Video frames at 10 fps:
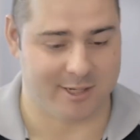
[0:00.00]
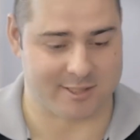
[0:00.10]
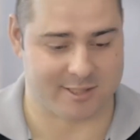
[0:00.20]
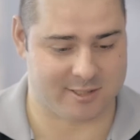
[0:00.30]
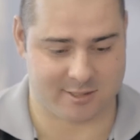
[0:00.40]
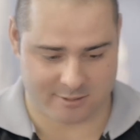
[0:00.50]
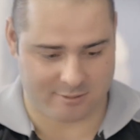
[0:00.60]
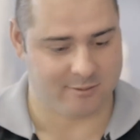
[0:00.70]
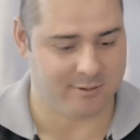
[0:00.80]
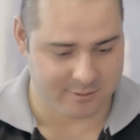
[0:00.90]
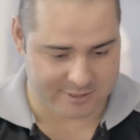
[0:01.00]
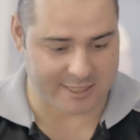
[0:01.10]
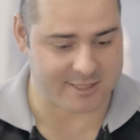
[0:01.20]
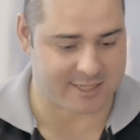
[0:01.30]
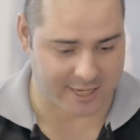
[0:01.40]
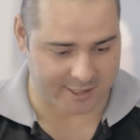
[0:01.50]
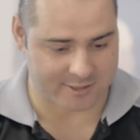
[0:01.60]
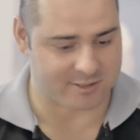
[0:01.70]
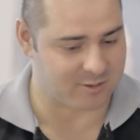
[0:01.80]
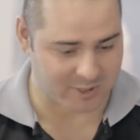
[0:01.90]
Because it's 10
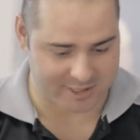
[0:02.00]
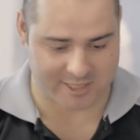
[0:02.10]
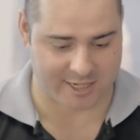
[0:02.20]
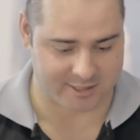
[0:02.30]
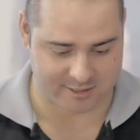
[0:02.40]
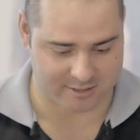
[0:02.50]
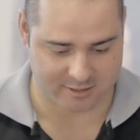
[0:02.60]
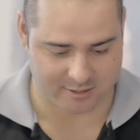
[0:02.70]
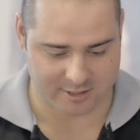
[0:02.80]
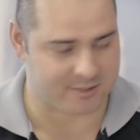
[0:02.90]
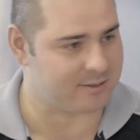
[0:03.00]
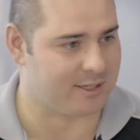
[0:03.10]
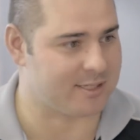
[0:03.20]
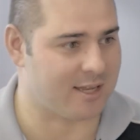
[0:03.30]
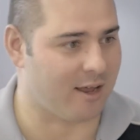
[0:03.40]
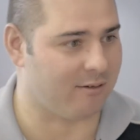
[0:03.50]
seconds, 20 seconds, it's done.